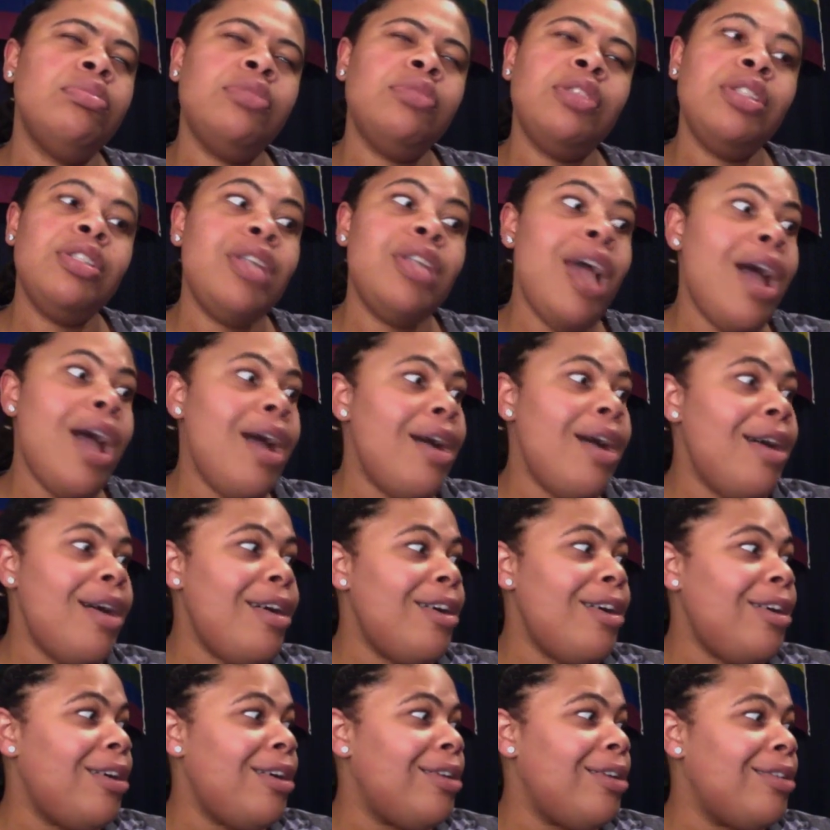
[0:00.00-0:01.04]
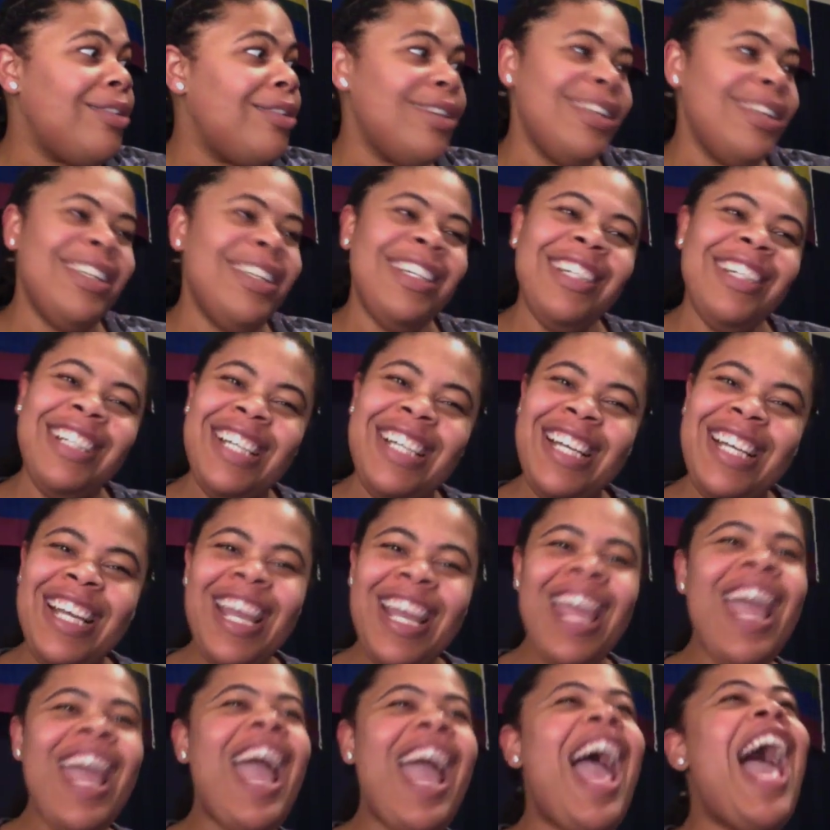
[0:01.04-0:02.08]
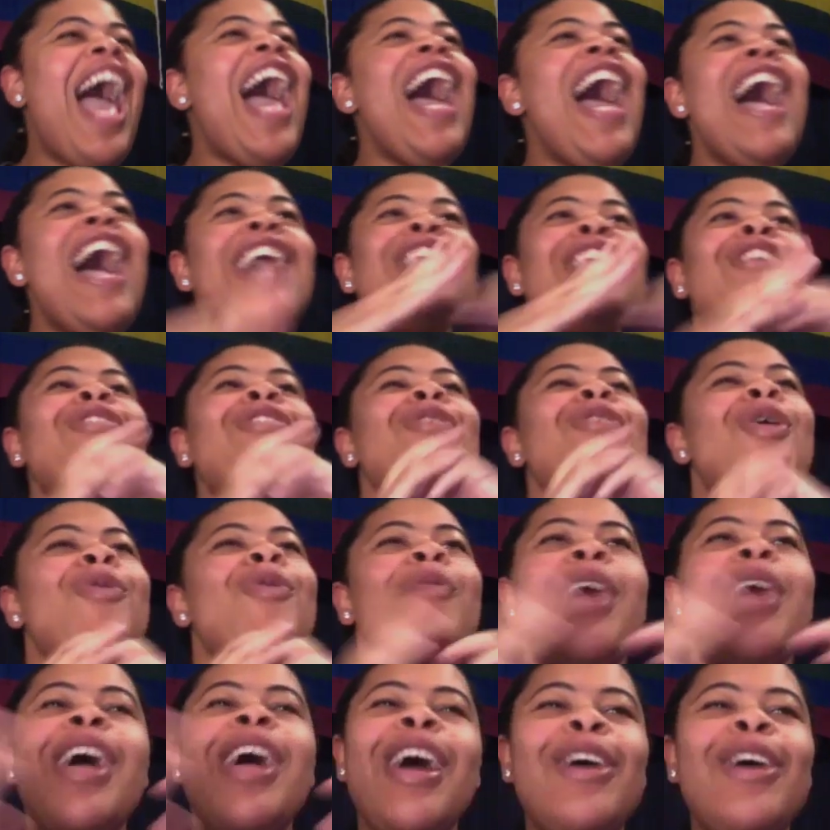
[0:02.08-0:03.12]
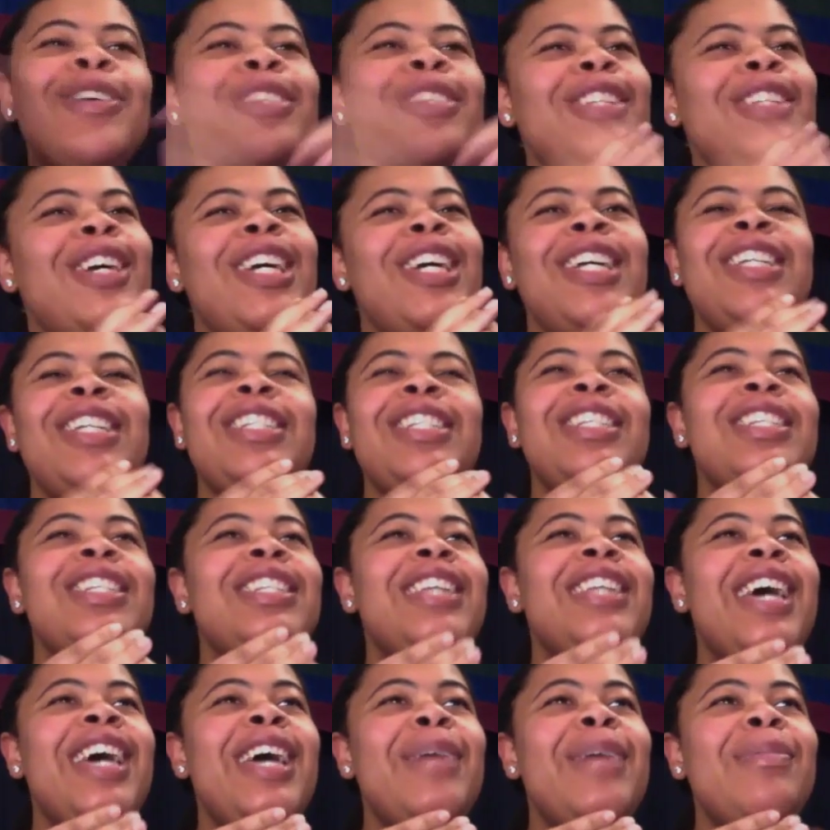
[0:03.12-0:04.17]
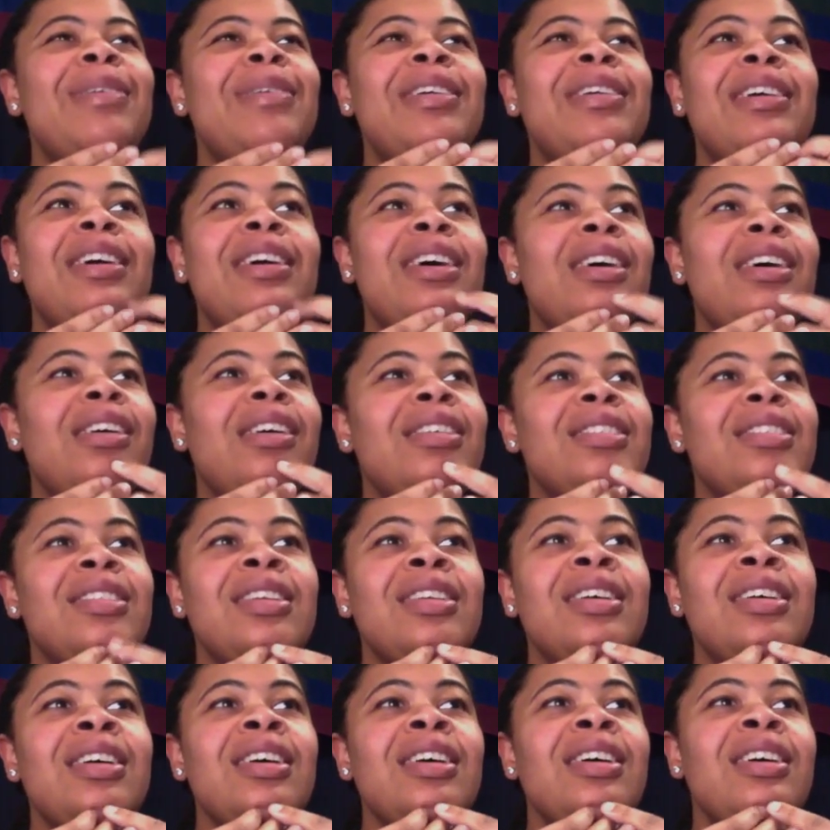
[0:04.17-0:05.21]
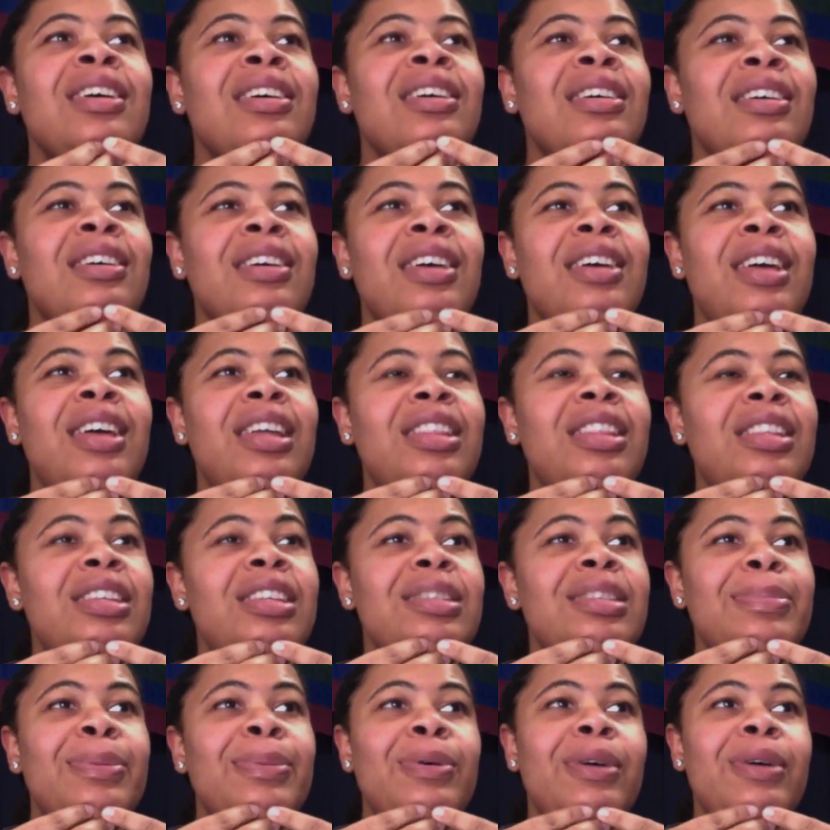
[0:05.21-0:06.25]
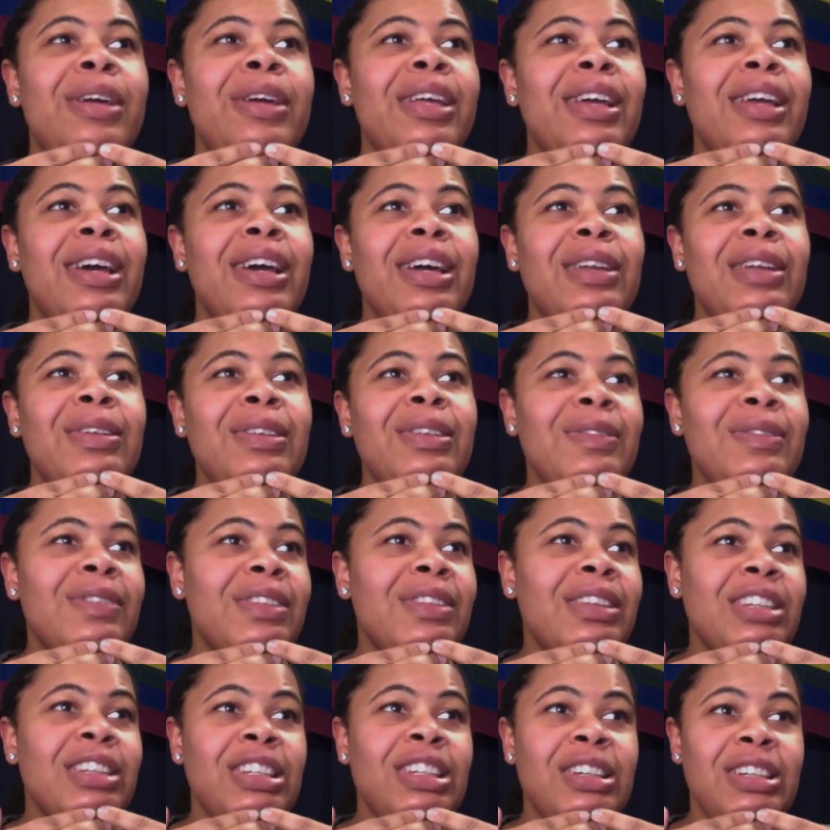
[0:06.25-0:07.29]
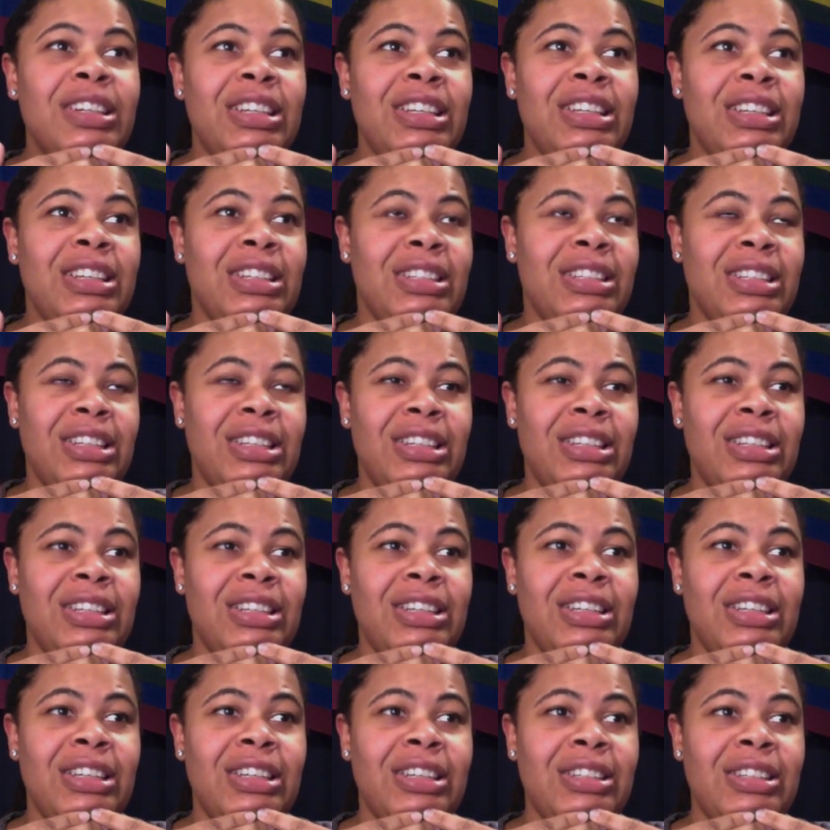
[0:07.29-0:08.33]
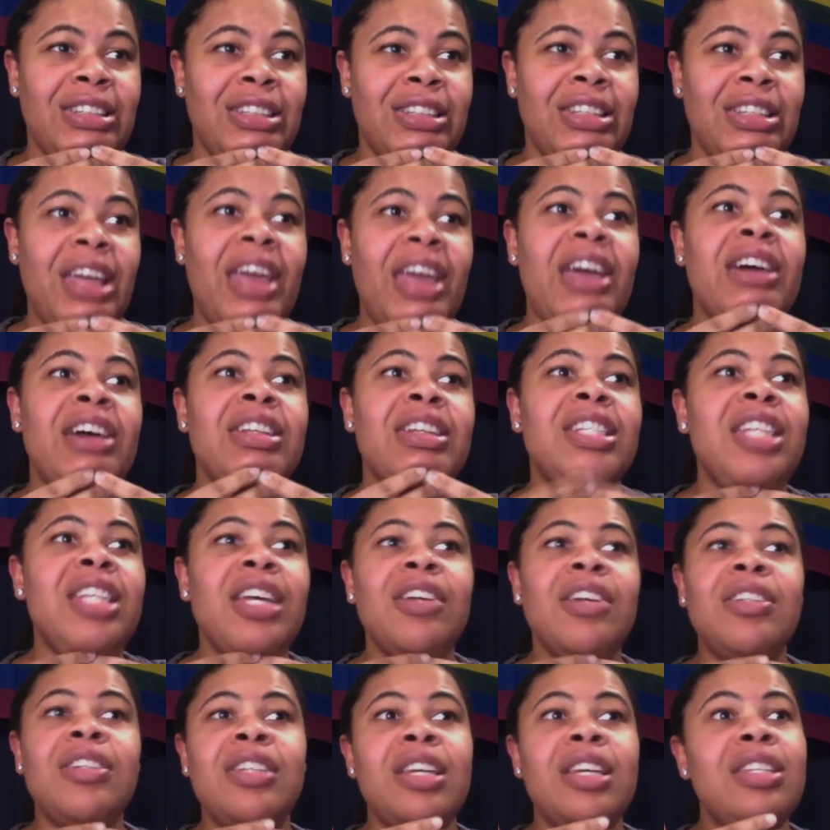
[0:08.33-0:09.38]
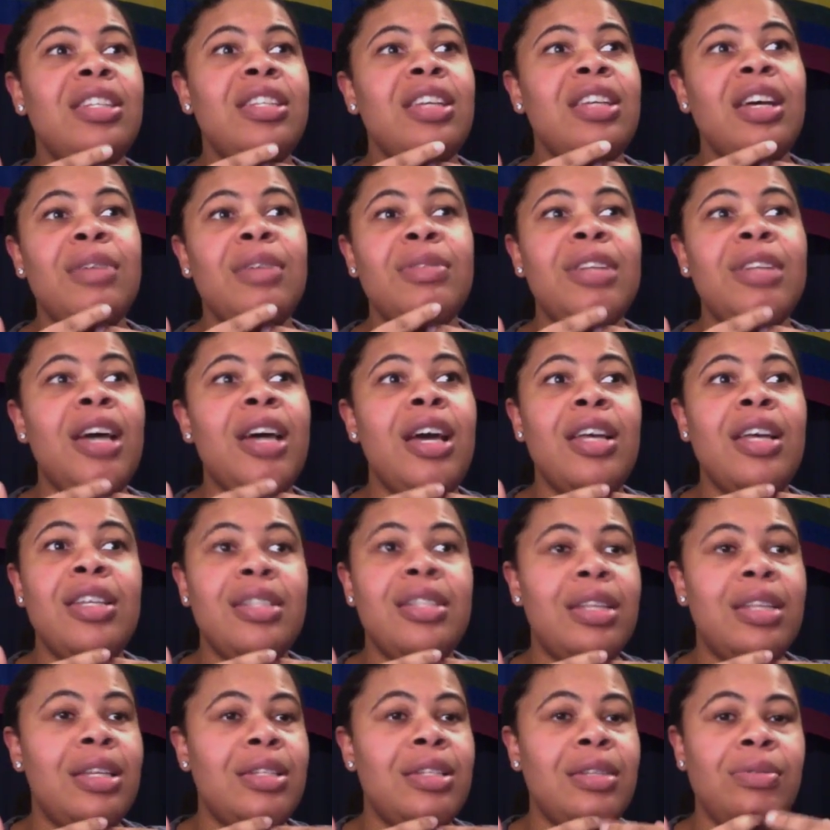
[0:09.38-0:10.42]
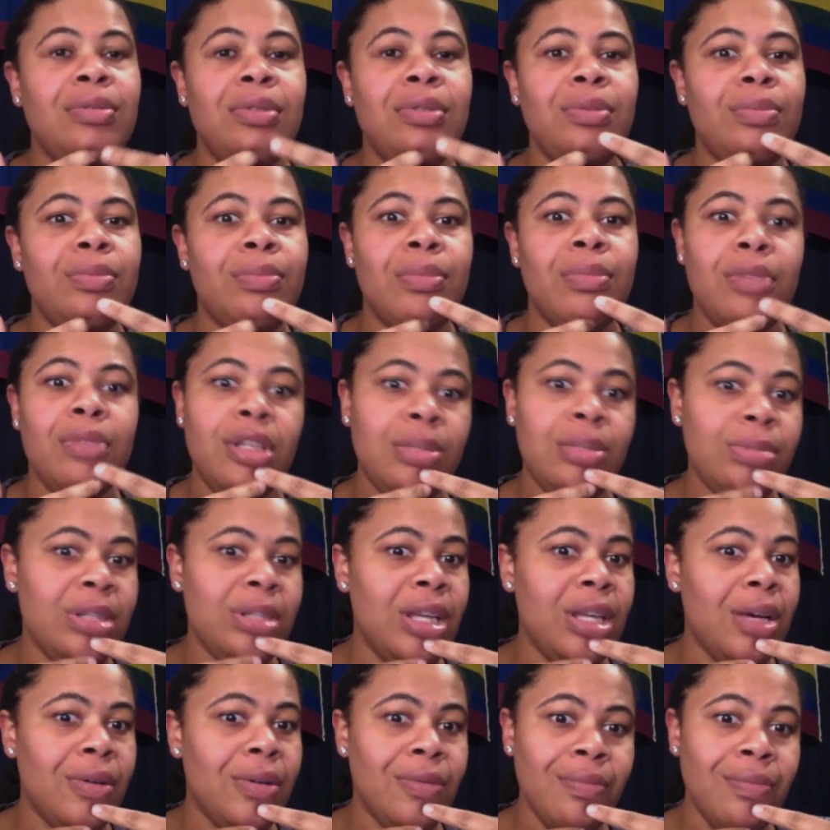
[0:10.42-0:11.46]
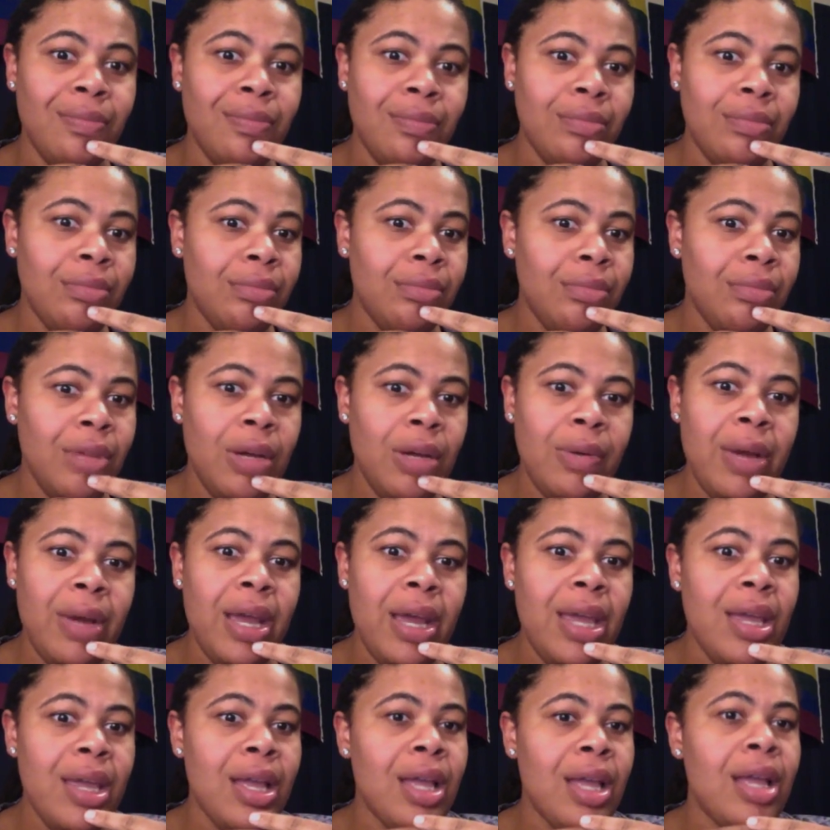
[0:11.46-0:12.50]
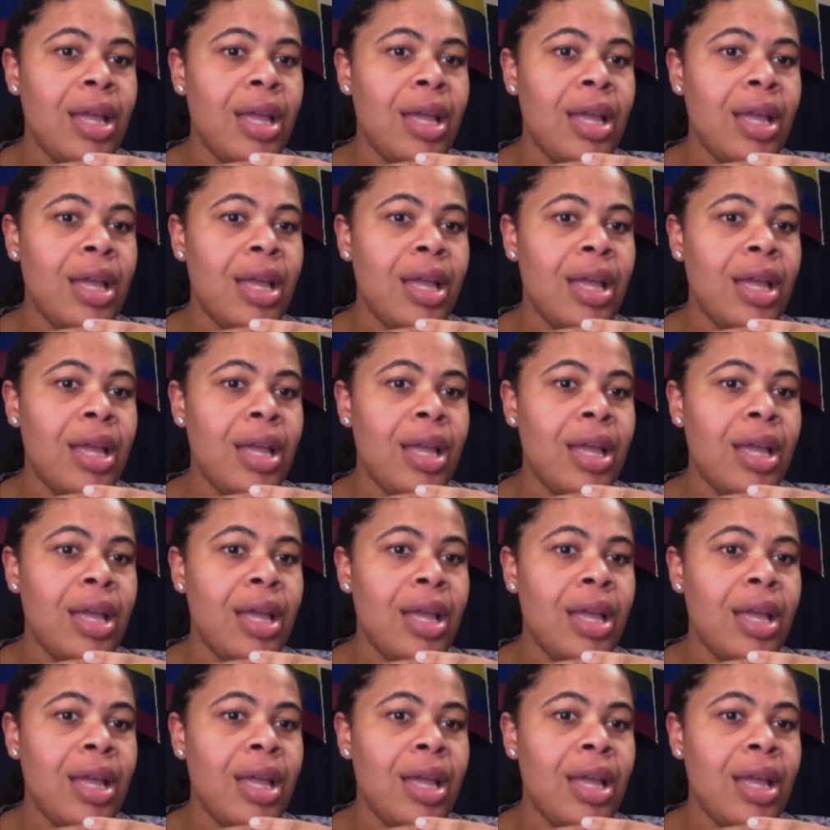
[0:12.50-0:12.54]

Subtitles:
Y'all. I don't know what else there is to say because at this point, I don't even think there is anything else to say until Jussie comes out and say something himself. All right.